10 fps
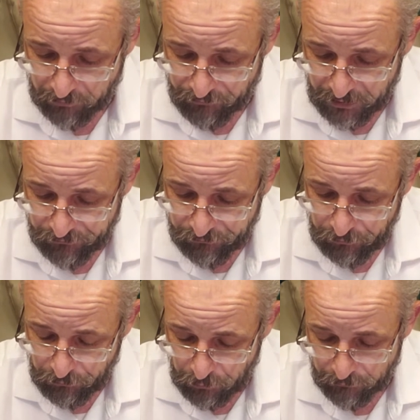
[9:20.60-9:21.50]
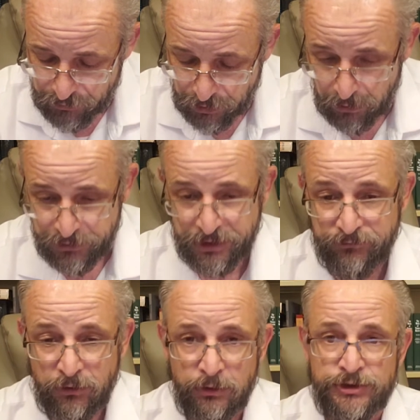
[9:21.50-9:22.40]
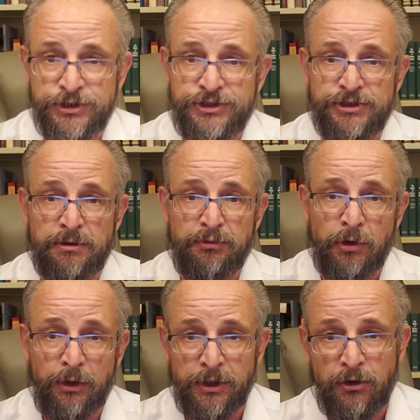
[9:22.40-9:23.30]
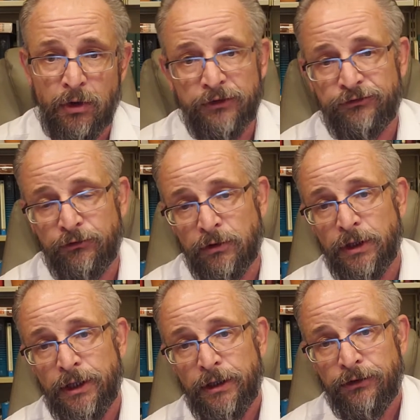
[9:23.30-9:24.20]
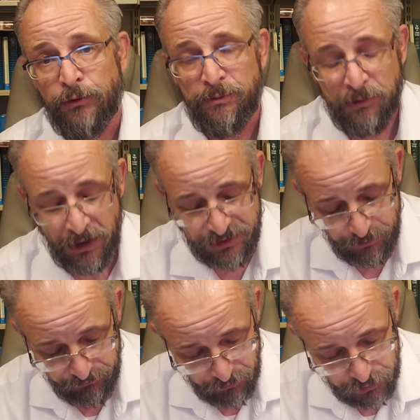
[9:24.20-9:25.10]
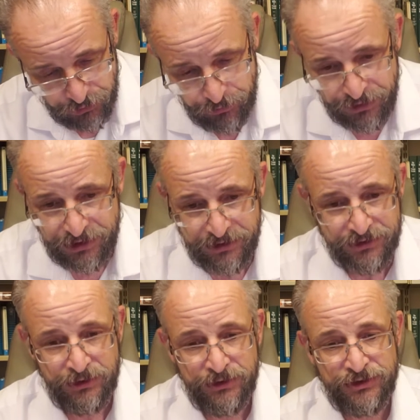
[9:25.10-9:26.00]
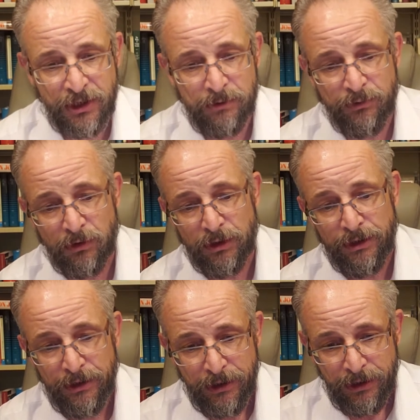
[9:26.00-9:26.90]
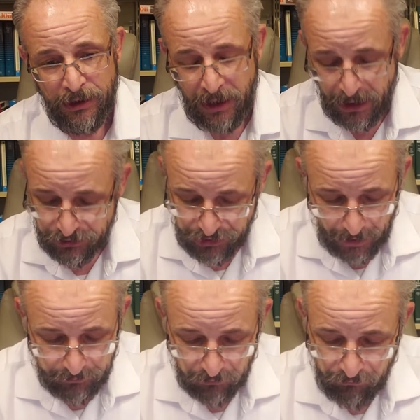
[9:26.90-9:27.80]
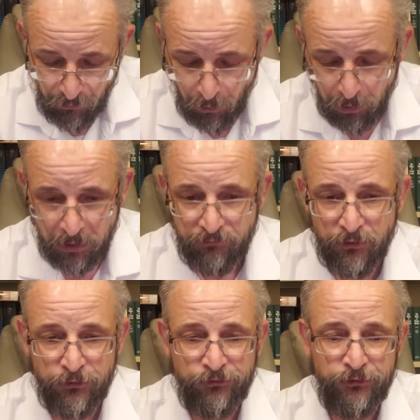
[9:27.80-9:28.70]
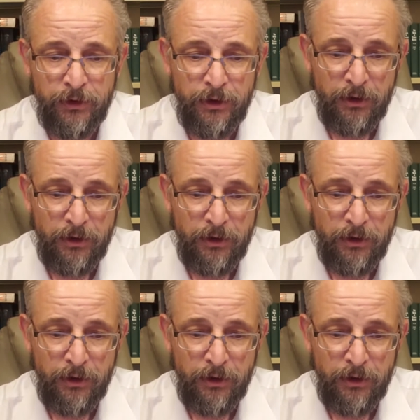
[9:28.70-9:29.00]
of these two you have chosen. Of course, this is the prayer request for the replacement for Judas as the disciple. In Acts chapter 4 and verse